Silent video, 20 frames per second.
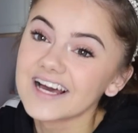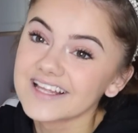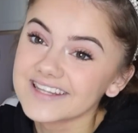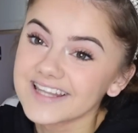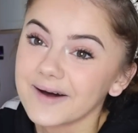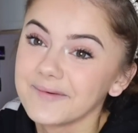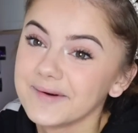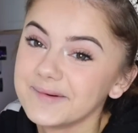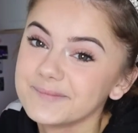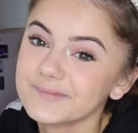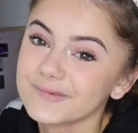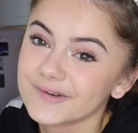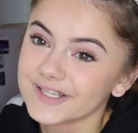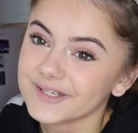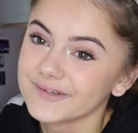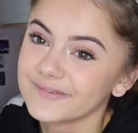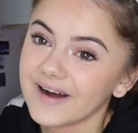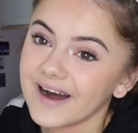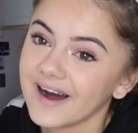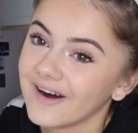like that went
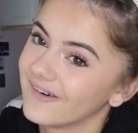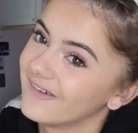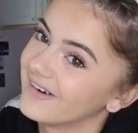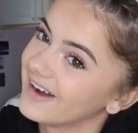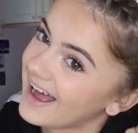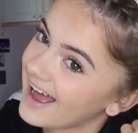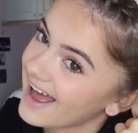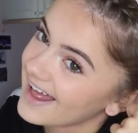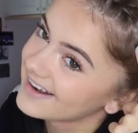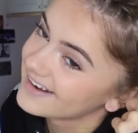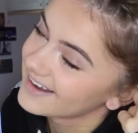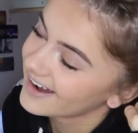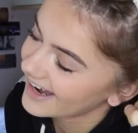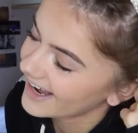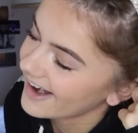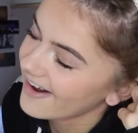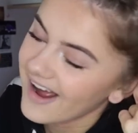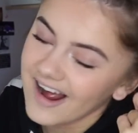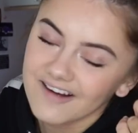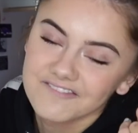pretty well. And
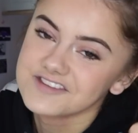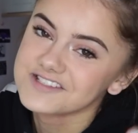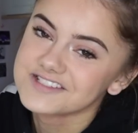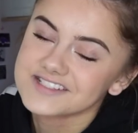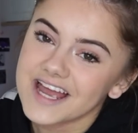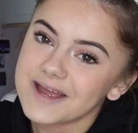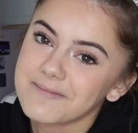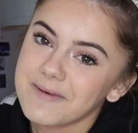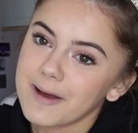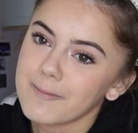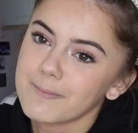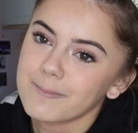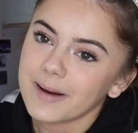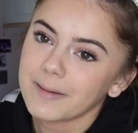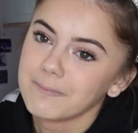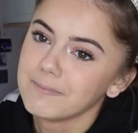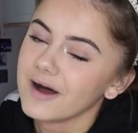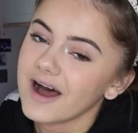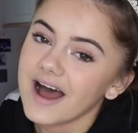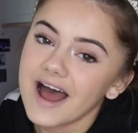I don't have the same
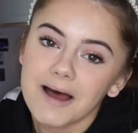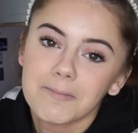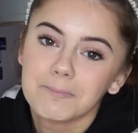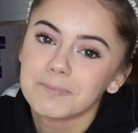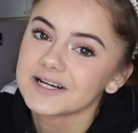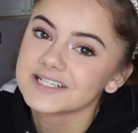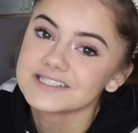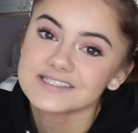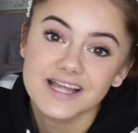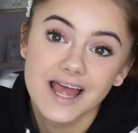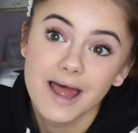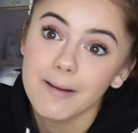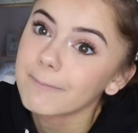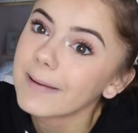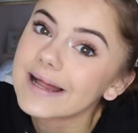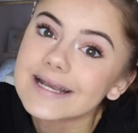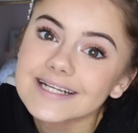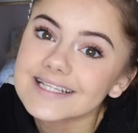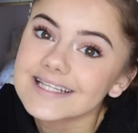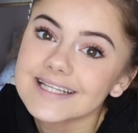headband, but a headband's a
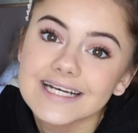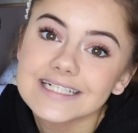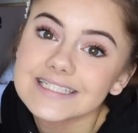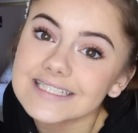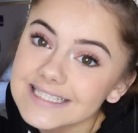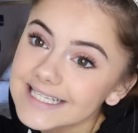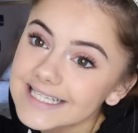headband at the end